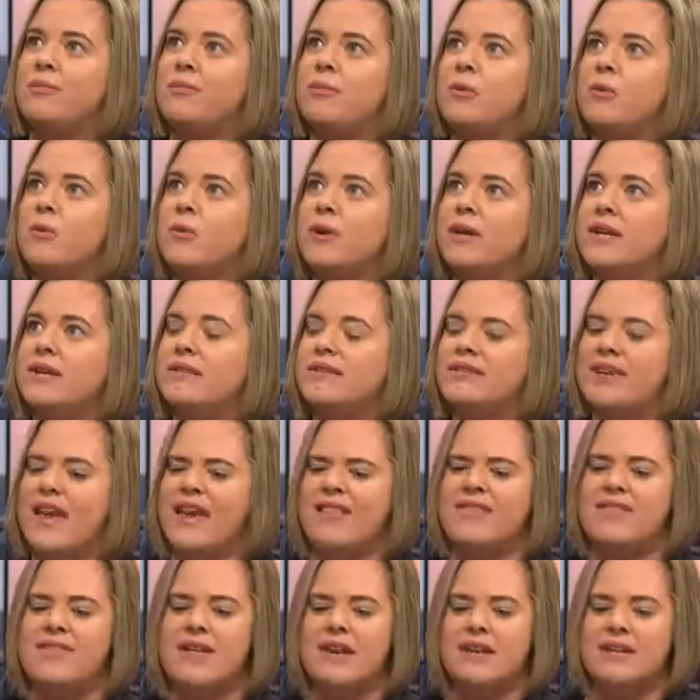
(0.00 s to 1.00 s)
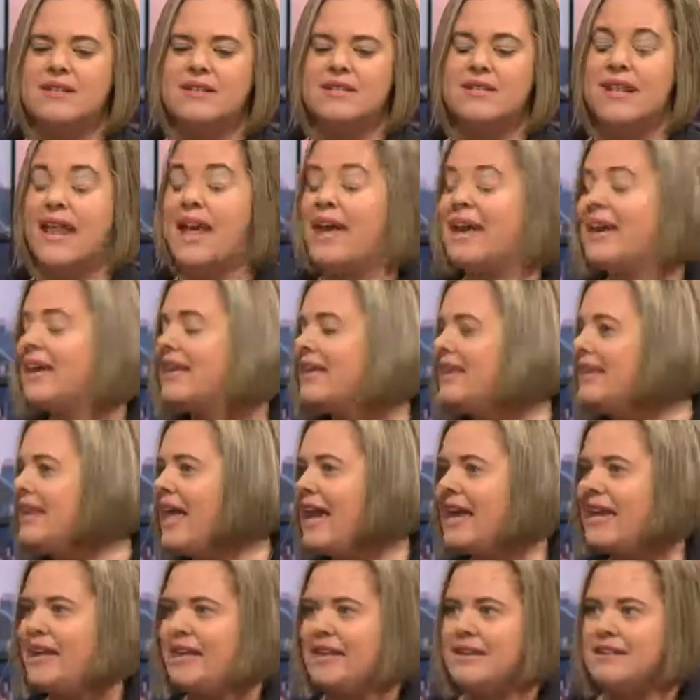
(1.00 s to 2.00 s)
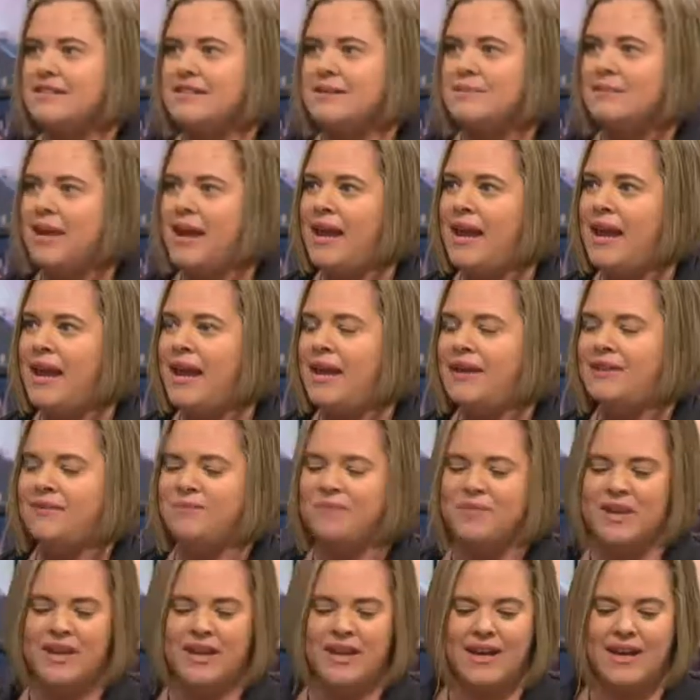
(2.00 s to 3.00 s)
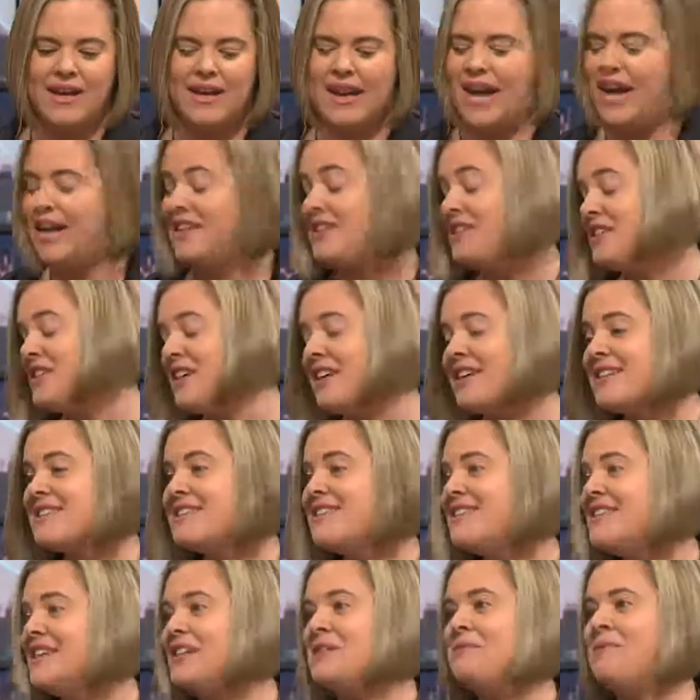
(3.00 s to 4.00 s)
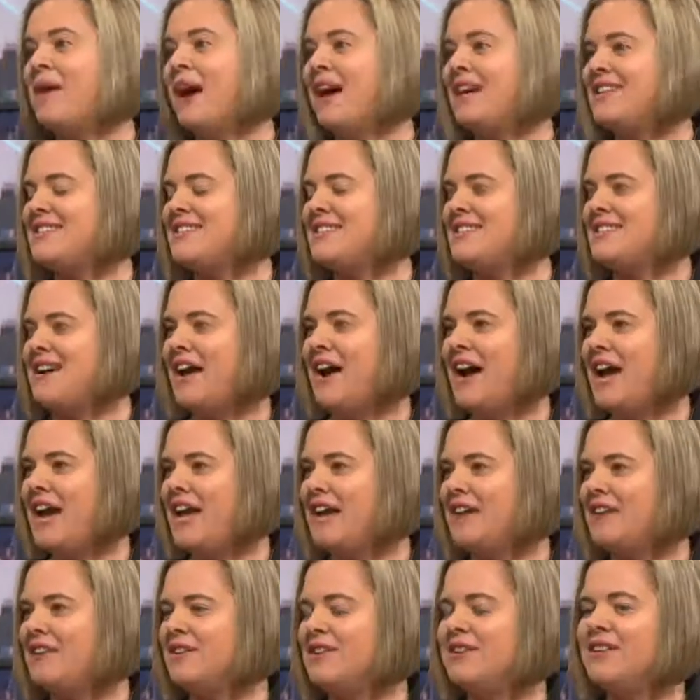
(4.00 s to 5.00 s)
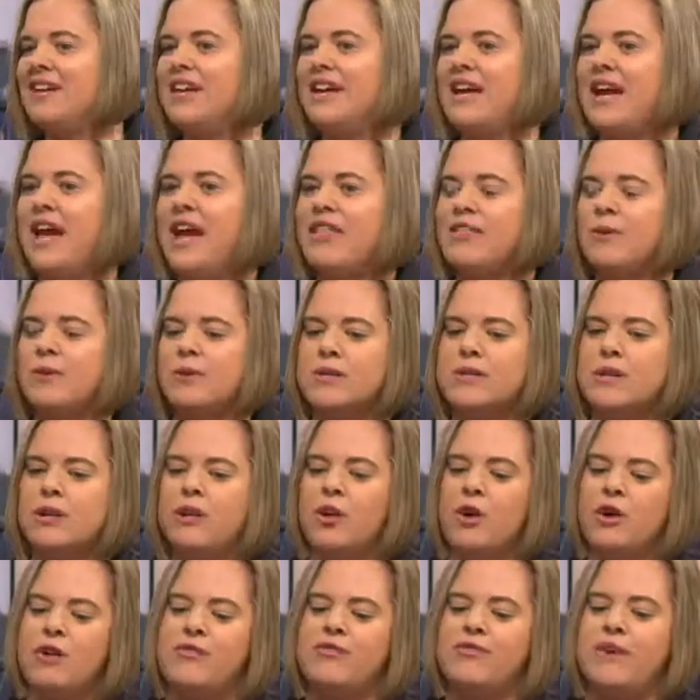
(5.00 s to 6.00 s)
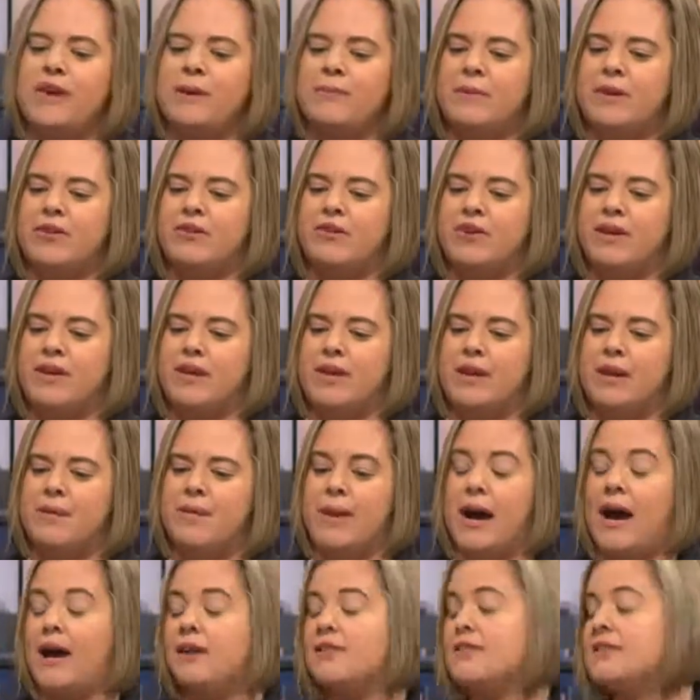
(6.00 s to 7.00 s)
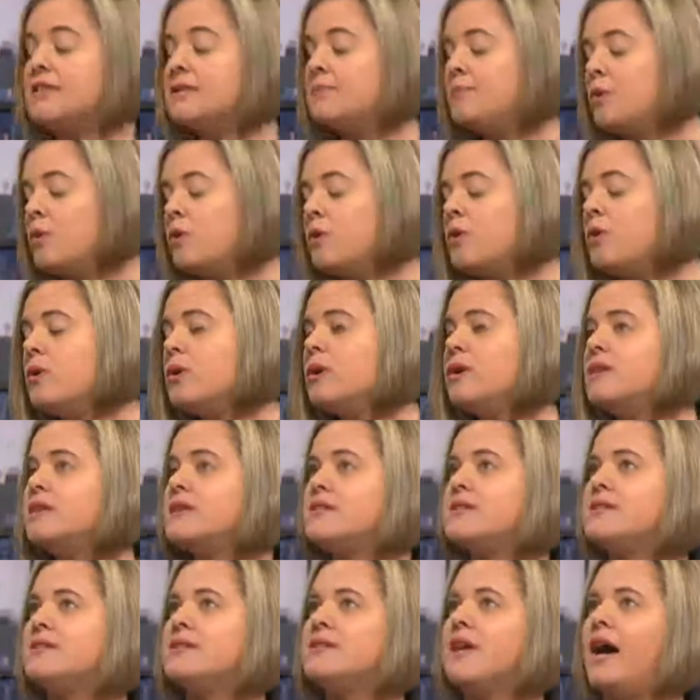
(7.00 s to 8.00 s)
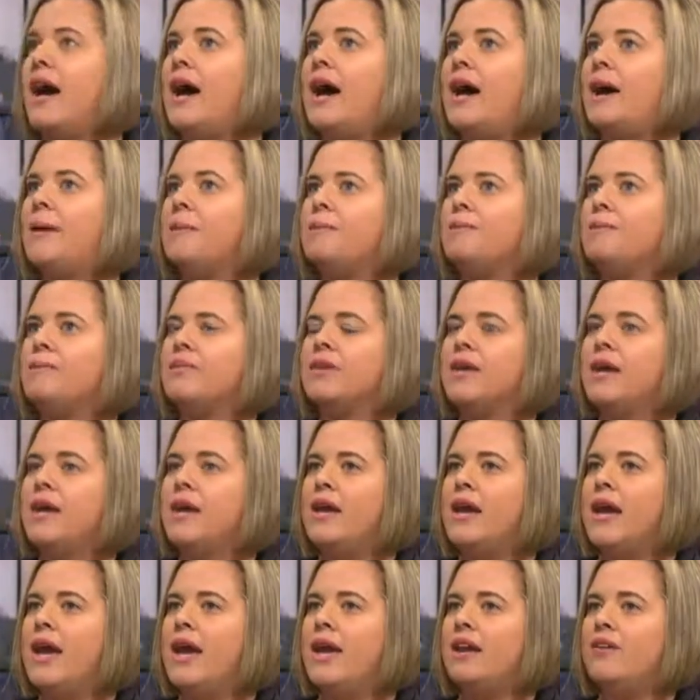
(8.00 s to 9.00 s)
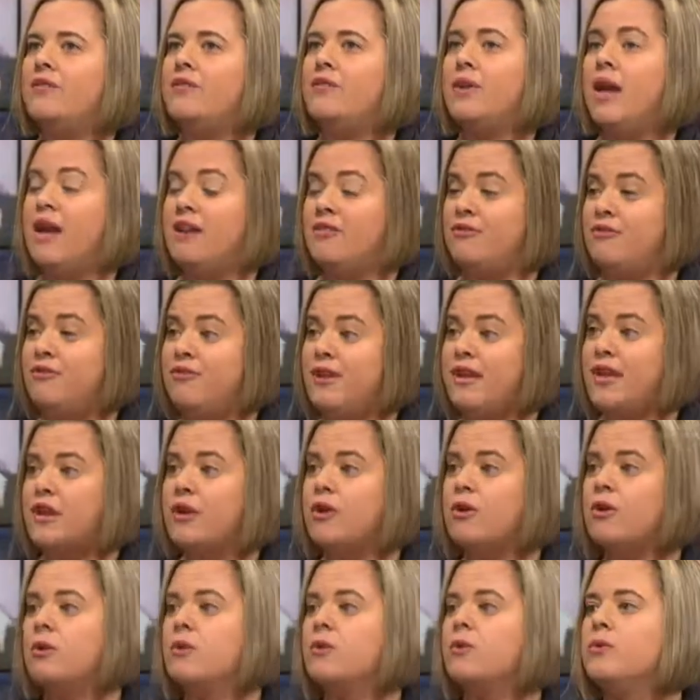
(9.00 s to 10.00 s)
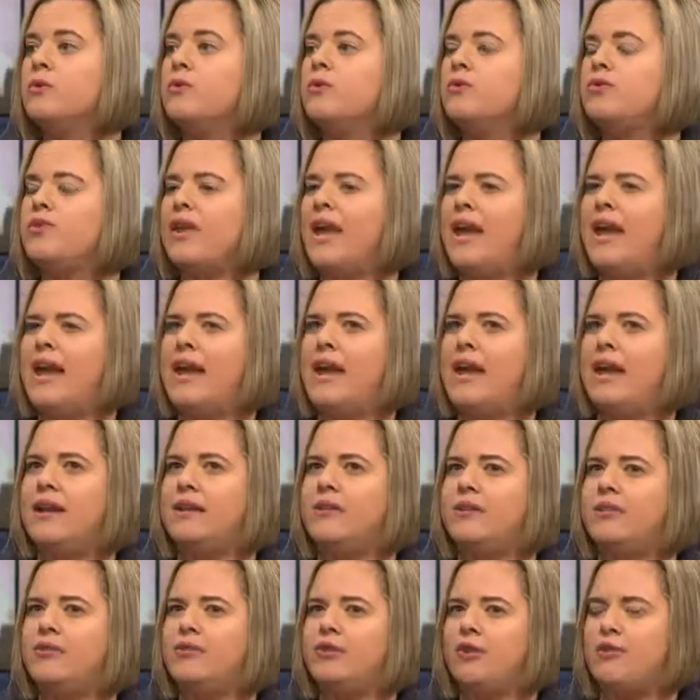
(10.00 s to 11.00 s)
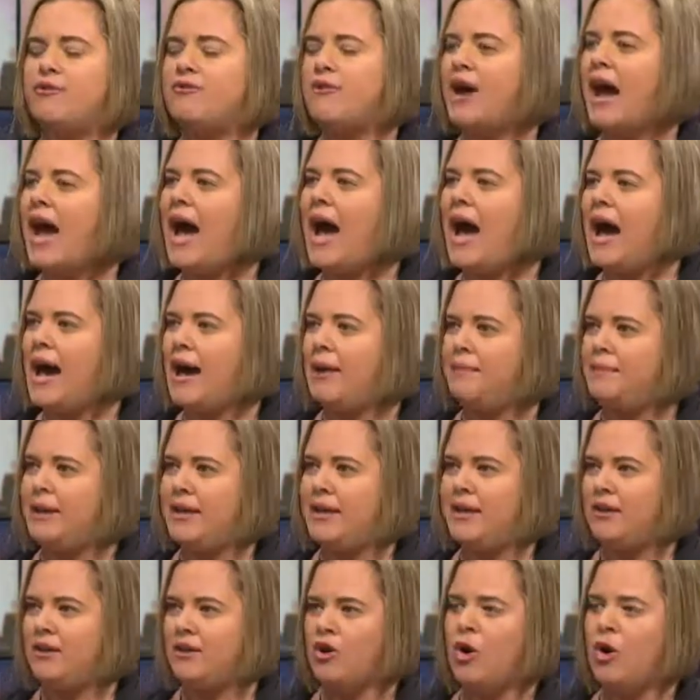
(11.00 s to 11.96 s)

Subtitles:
boys had things like "Ladies Man," "Chicks Dig My Style." There was a lot of imagery about sports and vehicles and sort of army